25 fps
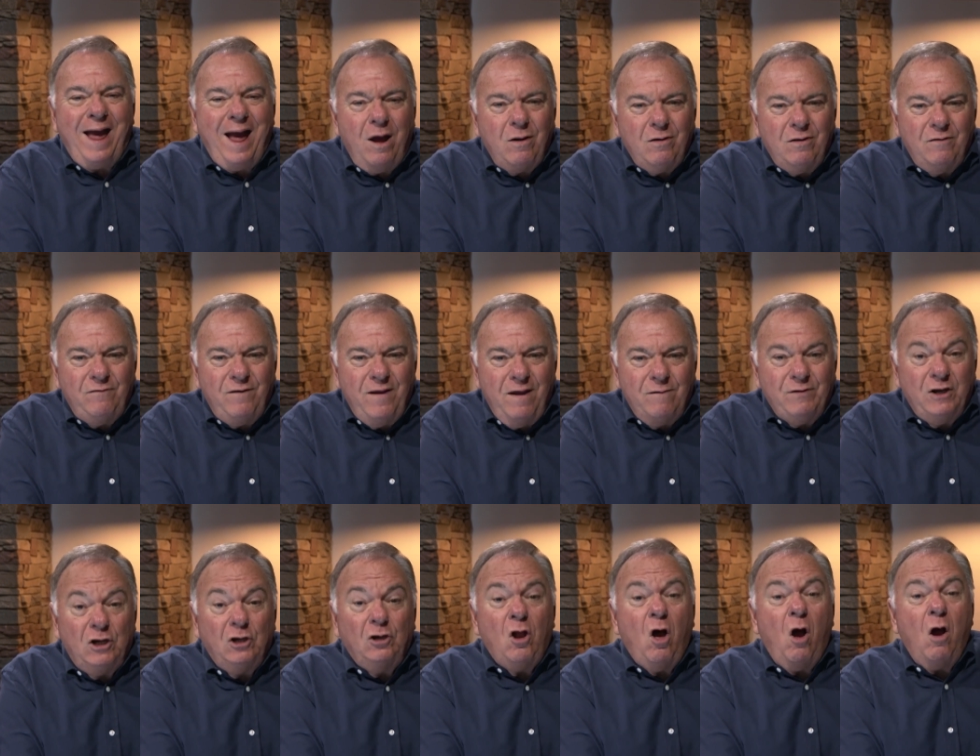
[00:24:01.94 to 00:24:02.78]
out of
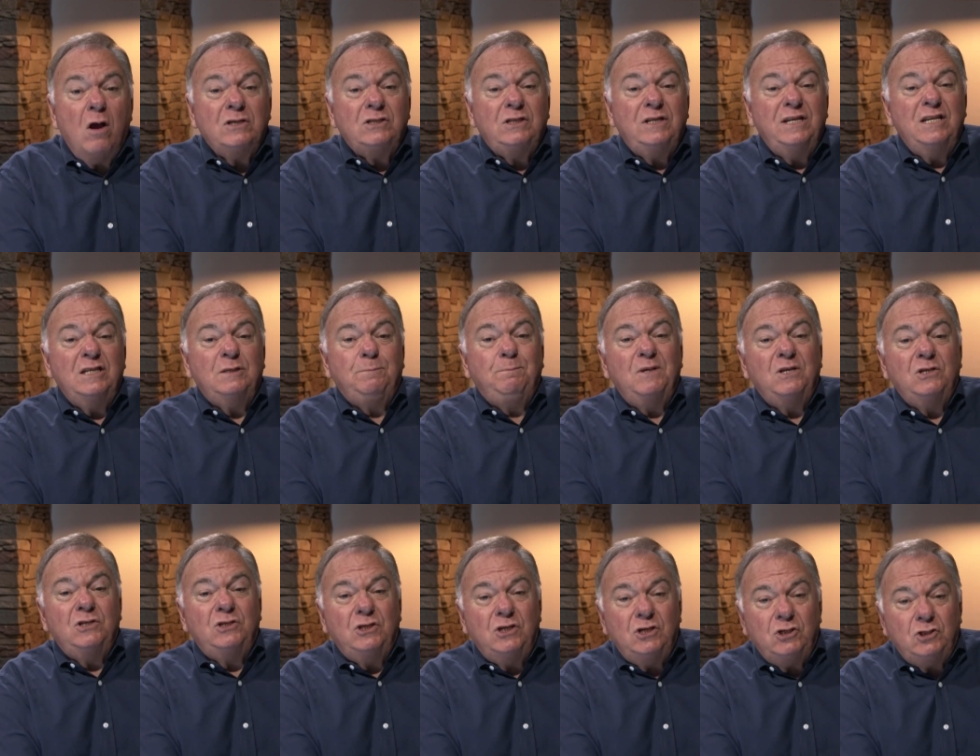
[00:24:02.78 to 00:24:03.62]
heaven, lost his
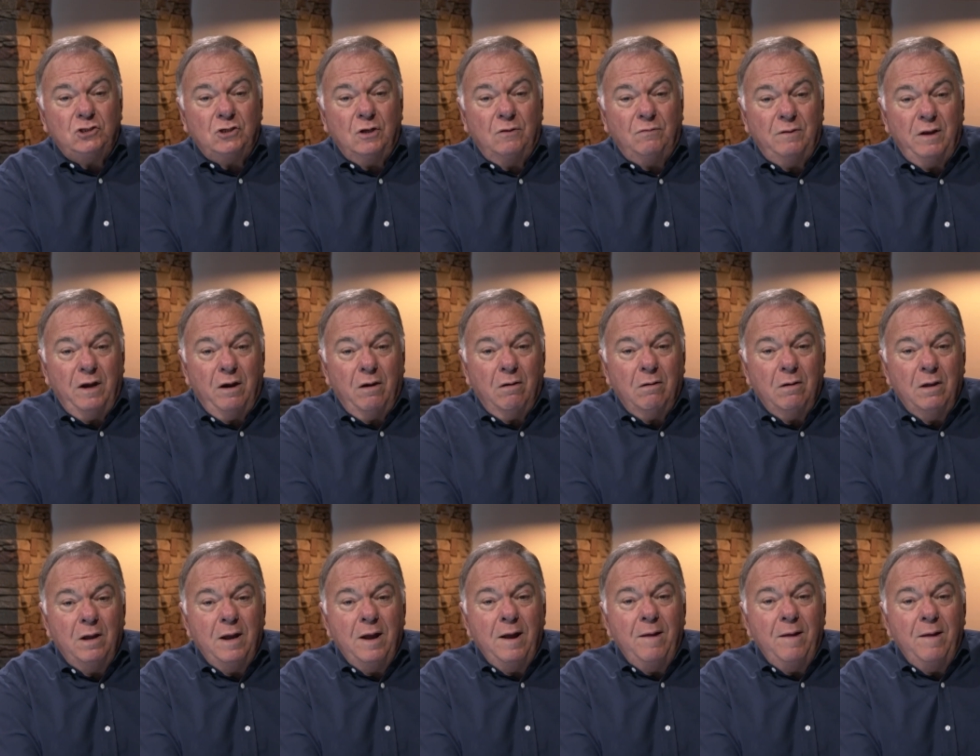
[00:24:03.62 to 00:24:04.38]
position there.